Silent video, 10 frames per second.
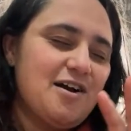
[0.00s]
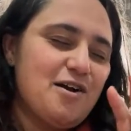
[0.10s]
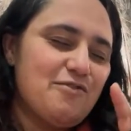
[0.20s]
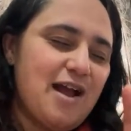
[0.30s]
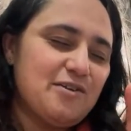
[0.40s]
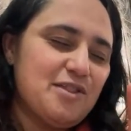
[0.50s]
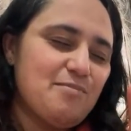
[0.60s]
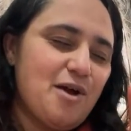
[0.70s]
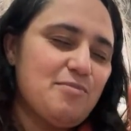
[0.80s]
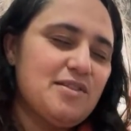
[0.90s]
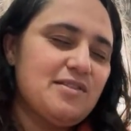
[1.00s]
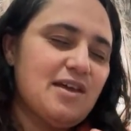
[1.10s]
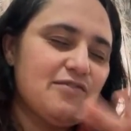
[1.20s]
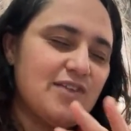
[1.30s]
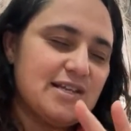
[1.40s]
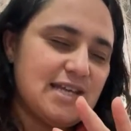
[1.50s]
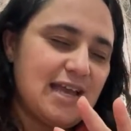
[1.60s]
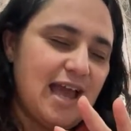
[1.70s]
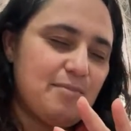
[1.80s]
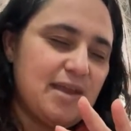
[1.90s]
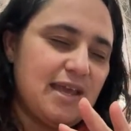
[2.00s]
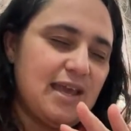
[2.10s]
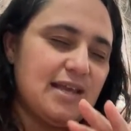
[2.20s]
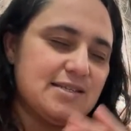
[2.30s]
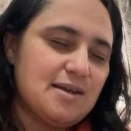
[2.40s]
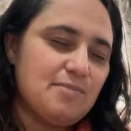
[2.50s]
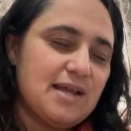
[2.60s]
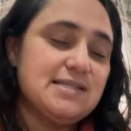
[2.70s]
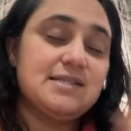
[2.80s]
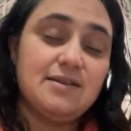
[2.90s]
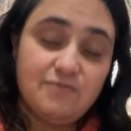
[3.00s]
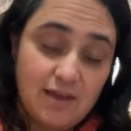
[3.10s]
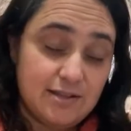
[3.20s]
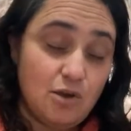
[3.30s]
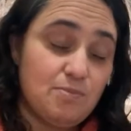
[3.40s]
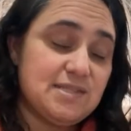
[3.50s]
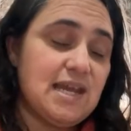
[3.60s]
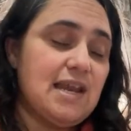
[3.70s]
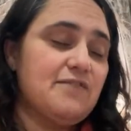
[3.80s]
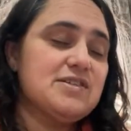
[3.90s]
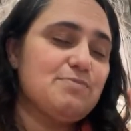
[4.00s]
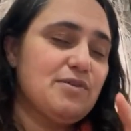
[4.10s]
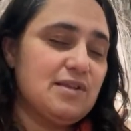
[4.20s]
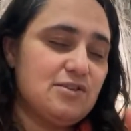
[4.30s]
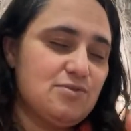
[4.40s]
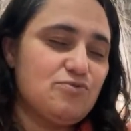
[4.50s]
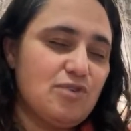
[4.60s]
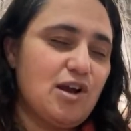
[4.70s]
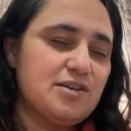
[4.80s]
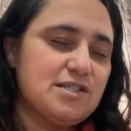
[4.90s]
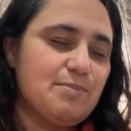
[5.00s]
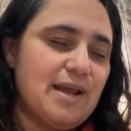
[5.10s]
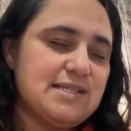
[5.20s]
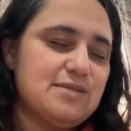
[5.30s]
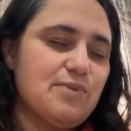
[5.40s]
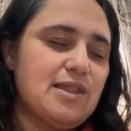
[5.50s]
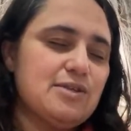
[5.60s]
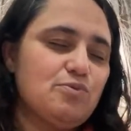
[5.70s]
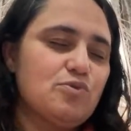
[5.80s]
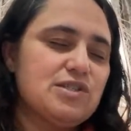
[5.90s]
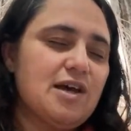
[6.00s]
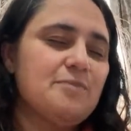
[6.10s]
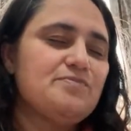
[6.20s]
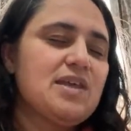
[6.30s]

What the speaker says: around at the moment, and flooding happening in some places, in fact the opposite in others, but it's with regard to the places where there's water.